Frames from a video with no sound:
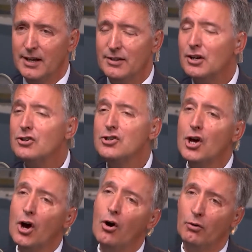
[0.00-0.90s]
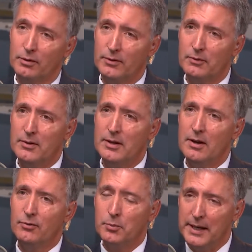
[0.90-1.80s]
They're known
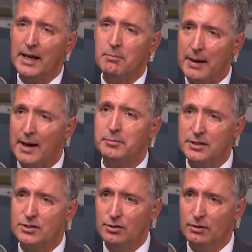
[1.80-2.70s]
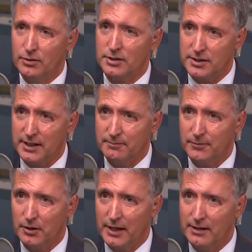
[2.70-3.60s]
for being a Baptist university,
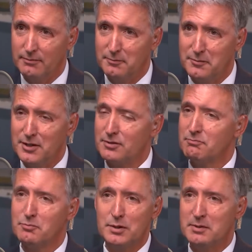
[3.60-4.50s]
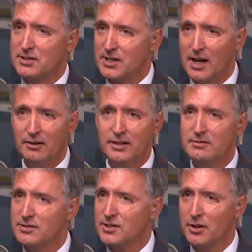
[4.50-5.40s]
okay? They're supposed to be
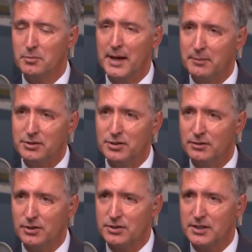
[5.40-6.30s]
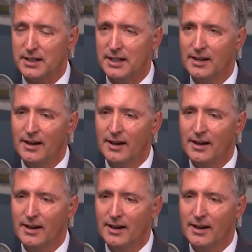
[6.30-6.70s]
solid Southern Baptist University.